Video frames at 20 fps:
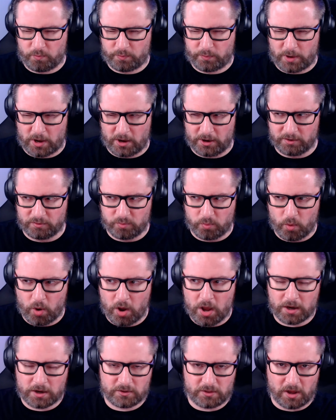kind of
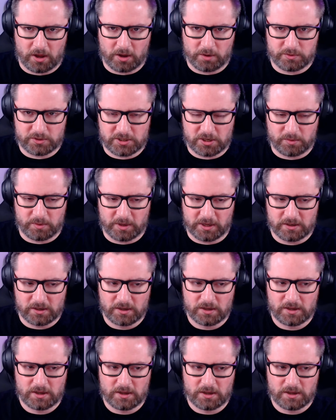work that I was doing.